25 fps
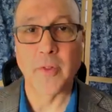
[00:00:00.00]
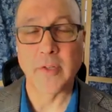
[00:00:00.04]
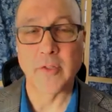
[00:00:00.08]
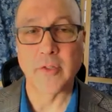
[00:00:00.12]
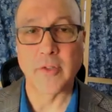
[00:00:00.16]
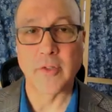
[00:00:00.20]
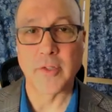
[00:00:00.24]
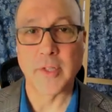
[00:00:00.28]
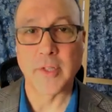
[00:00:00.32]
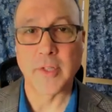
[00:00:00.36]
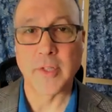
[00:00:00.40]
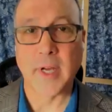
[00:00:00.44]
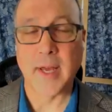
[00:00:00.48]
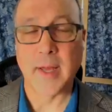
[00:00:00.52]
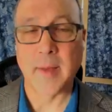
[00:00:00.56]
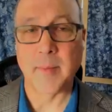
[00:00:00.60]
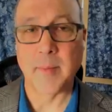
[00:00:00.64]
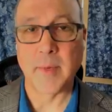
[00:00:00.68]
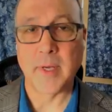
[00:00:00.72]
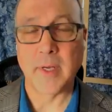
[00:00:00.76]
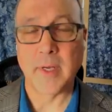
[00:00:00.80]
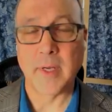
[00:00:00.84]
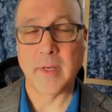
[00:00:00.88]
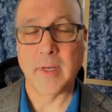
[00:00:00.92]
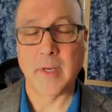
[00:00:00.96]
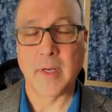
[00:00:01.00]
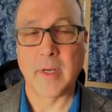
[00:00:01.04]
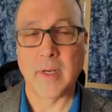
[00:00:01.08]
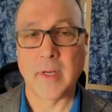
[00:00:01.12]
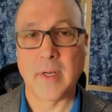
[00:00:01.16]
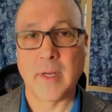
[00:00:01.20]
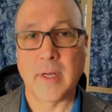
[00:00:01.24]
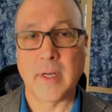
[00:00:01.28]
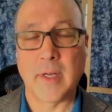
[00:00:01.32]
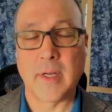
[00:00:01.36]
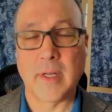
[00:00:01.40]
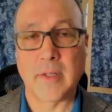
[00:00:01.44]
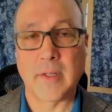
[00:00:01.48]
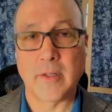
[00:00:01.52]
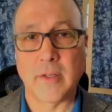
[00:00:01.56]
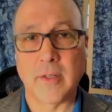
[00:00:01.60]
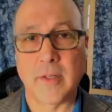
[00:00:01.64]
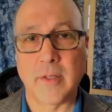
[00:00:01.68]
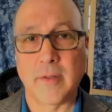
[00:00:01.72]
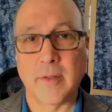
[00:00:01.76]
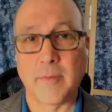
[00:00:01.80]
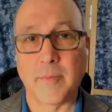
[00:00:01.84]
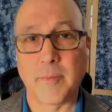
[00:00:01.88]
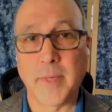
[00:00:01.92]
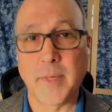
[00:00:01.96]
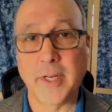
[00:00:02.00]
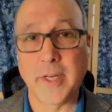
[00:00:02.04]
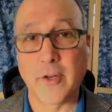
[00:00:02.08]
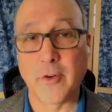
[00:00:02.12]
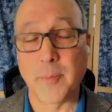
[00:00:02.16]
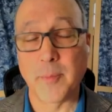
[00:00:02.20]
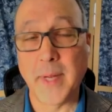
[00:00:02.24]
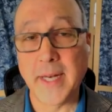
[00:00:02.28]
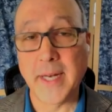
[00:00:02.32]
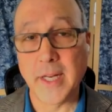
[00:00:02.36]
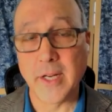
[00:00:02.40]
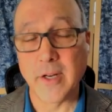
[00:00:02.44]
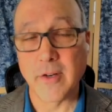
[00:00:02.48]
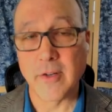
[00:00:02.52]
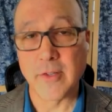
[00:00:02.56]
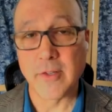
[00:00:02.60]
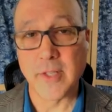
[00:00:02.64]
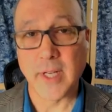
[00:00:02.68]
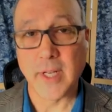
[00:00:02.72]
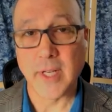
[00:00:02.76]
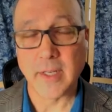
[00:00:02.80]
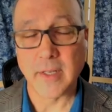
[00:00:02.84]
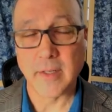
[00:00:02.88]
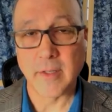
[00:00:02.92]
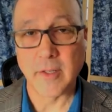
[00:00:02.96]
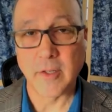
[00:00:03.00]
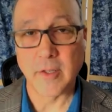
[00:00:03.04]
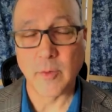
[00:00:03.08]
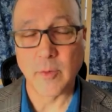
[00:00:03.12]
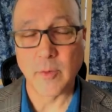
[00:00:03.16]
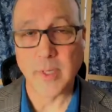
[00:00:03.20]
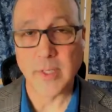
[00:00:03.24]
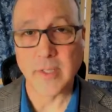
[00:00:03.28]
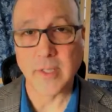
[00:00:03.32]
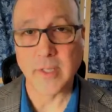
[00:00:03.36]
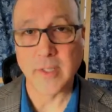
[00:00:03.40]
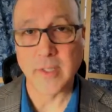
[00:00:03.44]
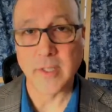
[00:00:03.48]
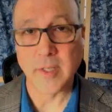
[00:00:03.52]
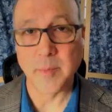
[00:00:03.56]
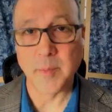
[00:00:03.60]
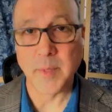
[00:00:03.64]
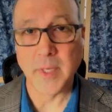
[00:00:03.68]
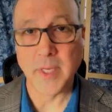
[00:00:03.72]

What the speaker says: both as your time at many years at the USCCB.